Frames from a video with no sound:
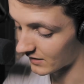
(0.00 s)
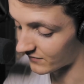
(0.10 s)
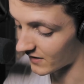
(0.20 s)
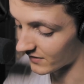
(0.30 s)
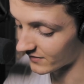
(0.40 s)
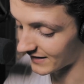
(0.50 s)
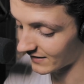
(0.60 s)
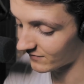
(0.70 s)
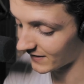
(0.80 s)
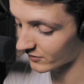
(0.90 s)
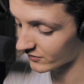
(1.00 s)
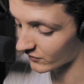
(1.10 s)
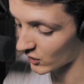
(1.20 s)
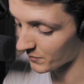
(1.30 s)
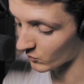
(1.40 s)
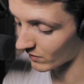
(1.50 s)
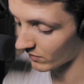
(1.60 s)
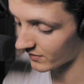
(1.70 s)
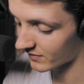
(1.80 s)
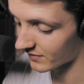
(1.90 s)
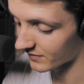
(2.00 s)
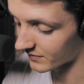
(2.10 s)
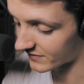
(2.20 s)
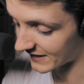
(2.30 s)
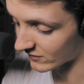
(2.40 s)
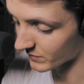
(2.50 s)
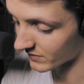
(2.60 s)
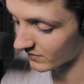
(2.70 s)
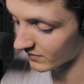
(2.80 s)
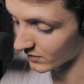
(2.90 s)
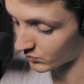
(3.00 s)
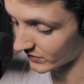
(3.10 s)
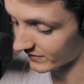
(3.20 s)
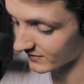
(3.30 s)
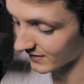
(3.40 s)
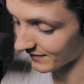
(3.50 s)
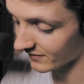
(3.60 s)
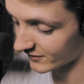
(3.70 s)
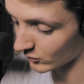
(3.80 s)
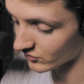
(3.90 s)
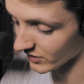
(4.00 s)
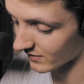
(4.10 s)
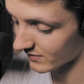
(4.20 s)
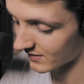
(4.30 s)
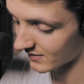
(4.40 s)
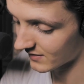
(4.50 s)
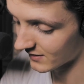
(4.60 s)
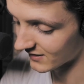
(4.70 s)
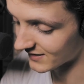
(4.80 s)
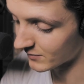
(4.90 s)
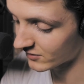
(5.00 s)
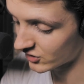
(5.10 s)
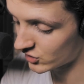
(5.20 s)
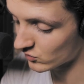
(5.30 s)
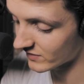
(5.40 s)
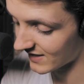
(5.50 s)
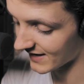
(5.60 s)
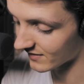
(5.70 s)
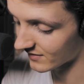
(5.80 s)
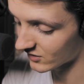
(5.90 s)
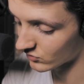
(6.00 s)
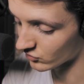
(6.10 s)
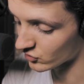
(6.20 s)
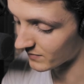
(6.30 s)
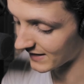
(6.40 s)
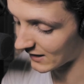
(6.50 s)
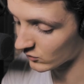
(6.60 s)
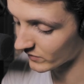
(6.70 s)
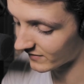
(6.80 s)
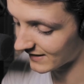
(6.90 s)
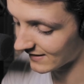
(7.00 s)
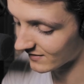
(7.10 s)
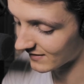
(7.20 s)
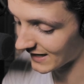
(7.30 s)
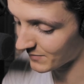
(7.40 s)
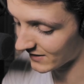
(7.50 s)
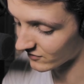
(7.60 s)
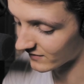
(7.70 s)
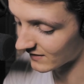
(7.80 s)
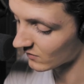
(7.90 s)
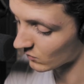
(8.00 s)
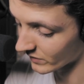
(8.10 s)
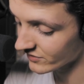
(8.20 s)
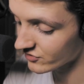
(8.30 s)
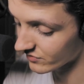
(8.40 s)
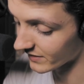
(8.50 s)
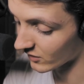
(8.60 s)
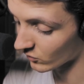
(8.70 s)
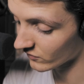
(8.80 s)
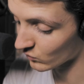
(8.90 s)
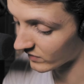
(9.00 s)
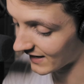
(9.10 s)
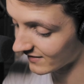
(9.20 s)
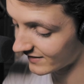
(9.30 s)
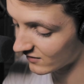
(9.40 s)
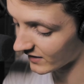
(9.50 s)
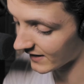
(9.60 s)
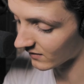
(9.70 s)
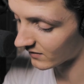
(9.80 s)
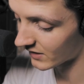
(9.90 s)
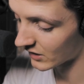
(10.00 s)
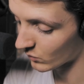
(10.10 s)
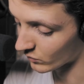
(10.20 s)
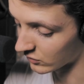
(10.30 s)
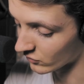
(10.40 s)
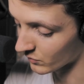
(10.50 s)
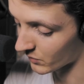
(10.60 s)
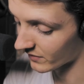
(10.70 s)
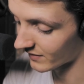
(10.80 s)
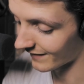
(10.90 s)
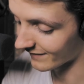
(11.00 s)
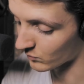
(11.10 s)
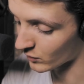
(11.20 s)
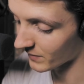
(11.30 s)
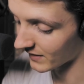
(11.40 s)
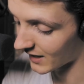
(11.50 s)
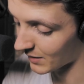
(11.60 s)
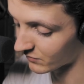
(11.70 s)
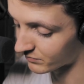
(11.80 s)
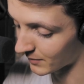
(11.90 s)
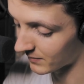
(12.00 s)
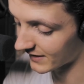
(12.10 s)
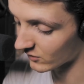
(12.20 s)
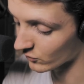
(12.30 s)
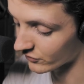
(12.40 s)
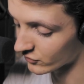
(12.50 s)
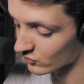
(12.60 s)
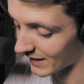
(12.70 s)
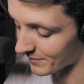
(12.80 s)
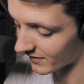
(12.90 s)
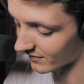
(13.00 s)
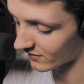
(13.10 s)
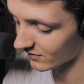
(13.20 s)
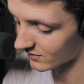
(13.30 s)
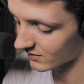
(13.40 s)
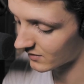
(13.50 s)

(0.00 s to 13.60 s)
The fathers and founders of the Commonwealth, the statesman, the priest, and the soldier, deemed it a duty then to assume the outward state and majesty which, in accordance with the antique style, was looked upon as the proper garb of public or social eminence.